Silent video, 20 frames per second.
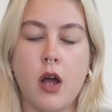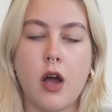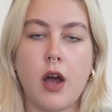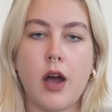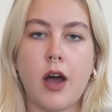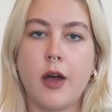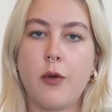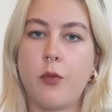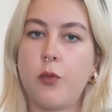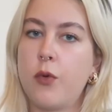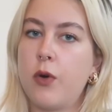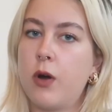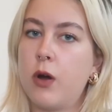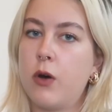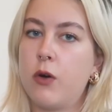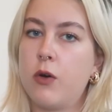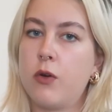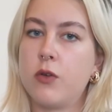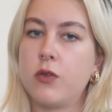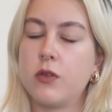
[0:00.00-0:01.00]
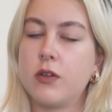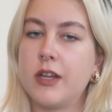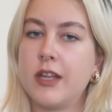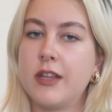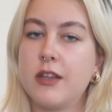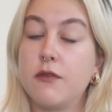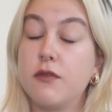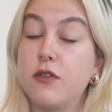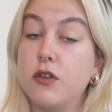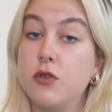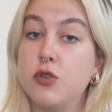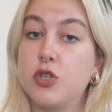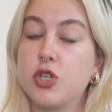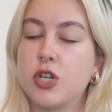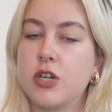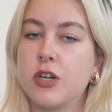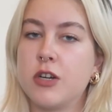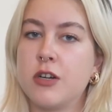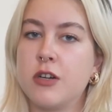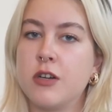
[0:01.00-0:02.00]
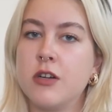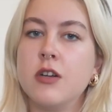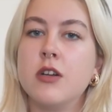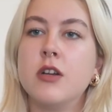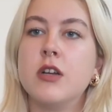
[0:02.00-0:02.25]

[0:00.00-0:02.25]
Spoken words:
I will in the future